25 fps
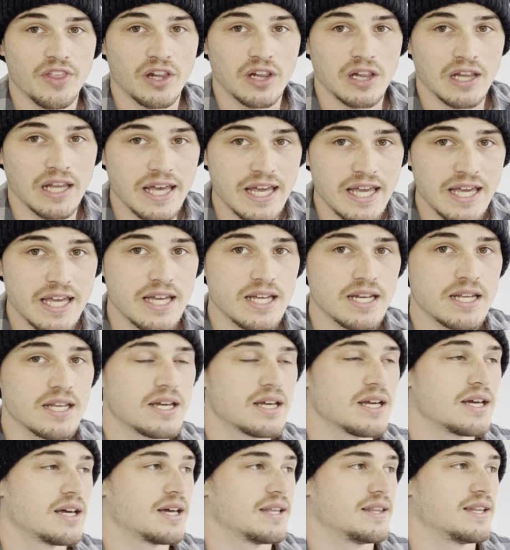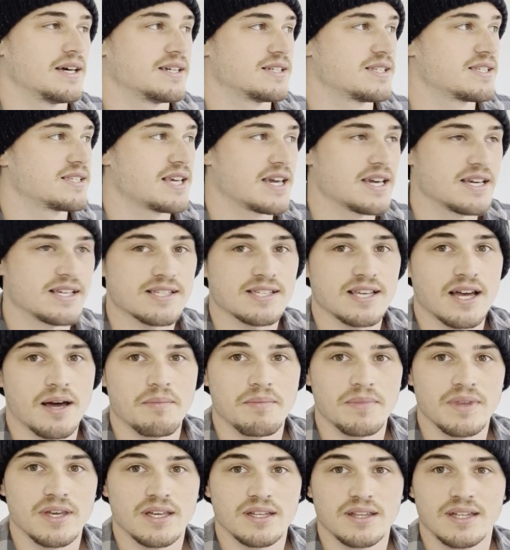the lead and they see
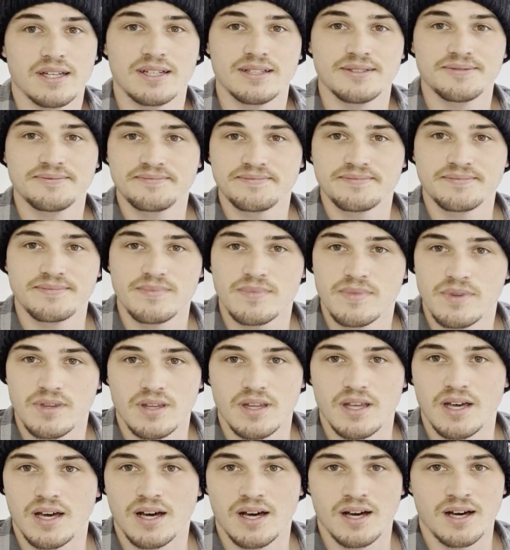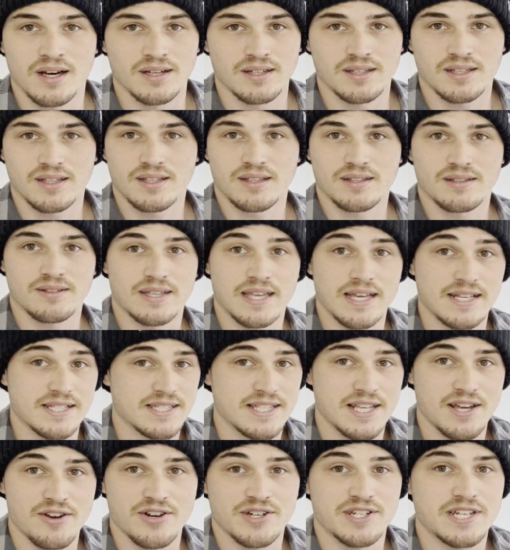something that
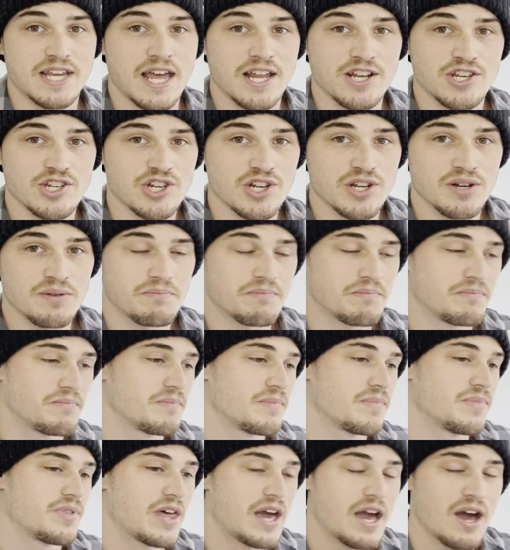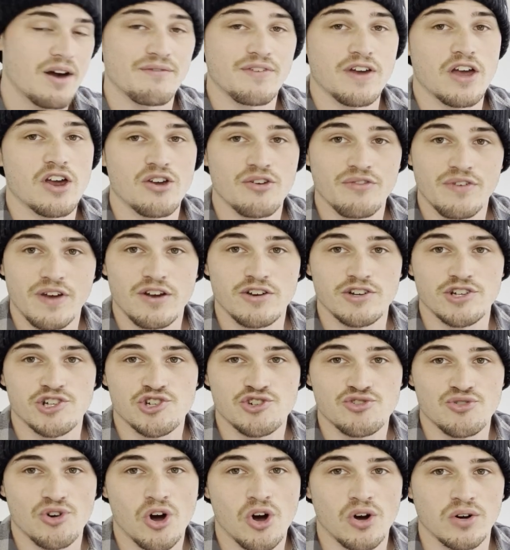gets their attention, they are very, very
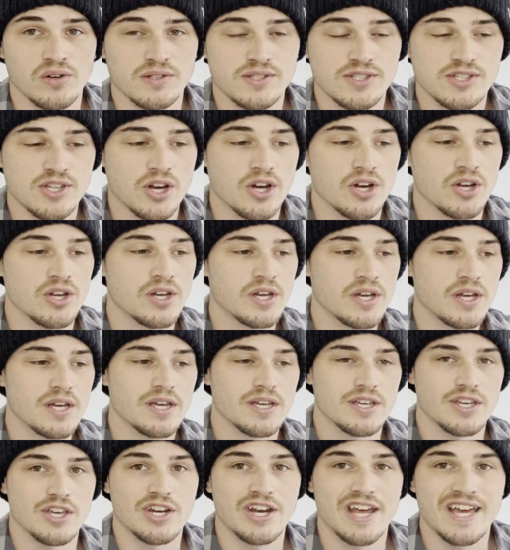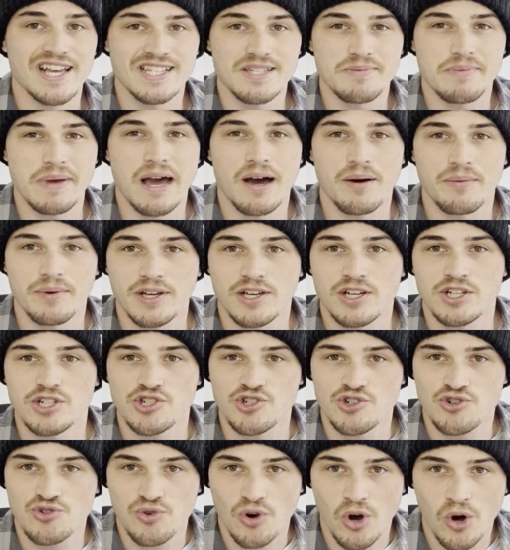strong. So you need to be able to
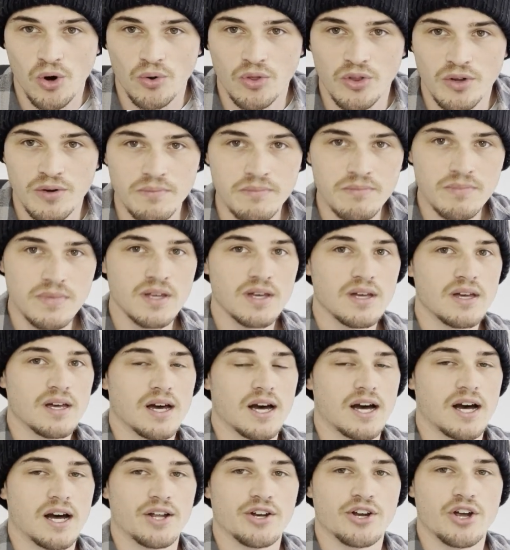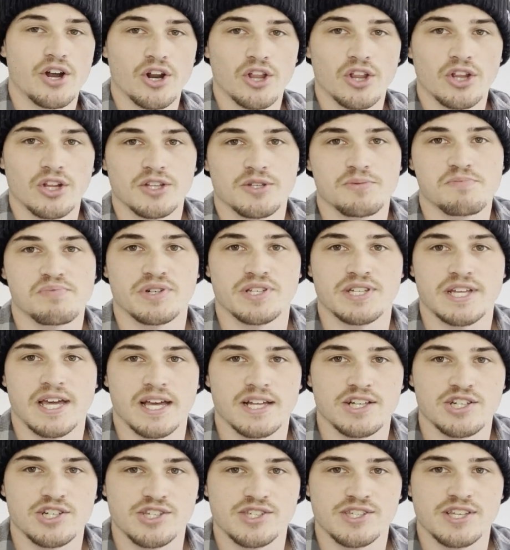control them, not only to
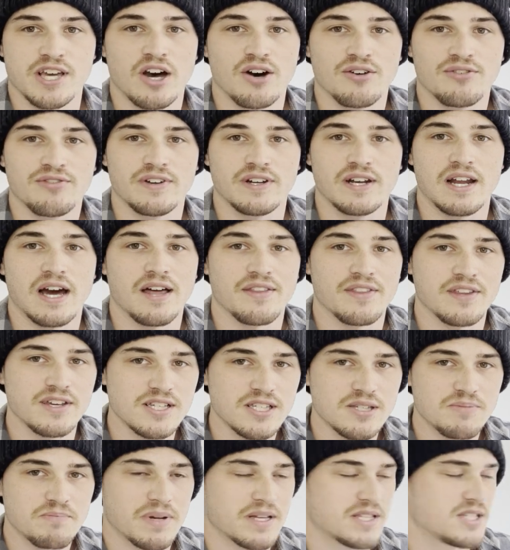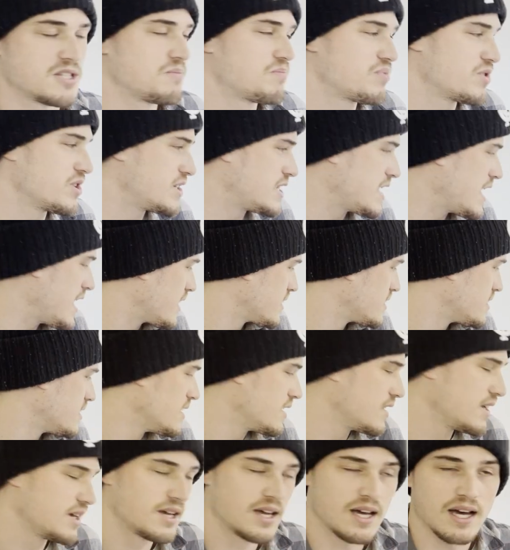protect yourself and others, but to protect
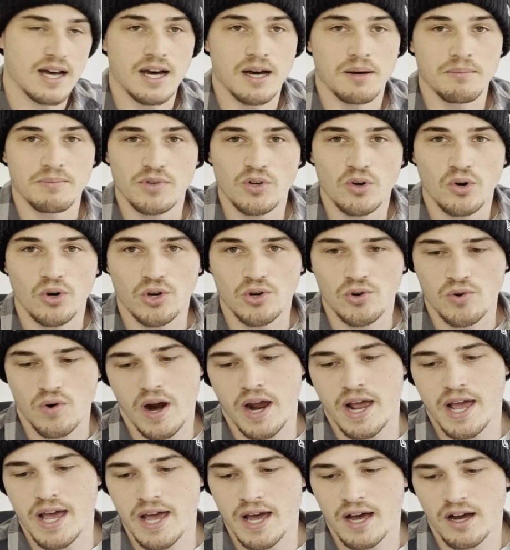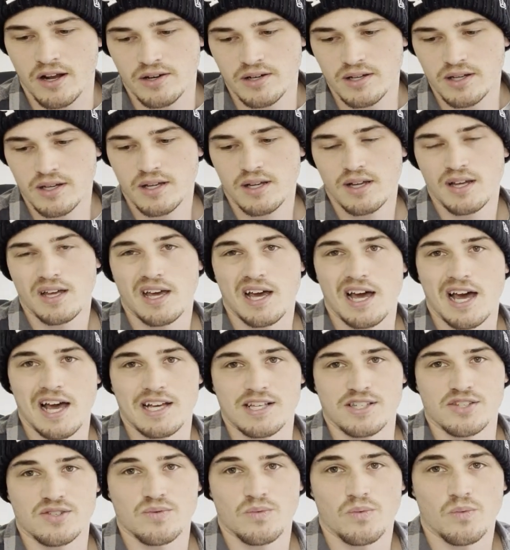your greyhound
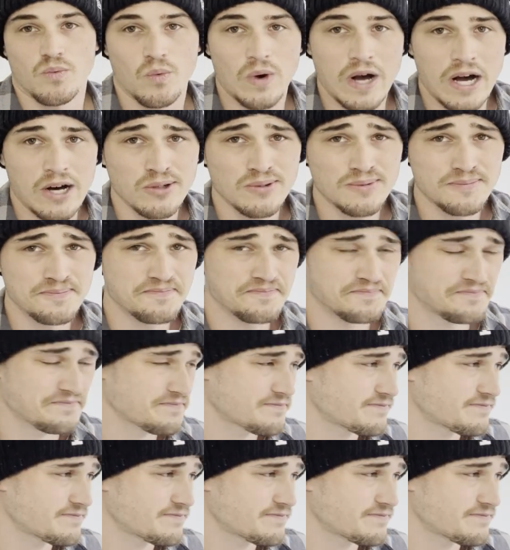as well.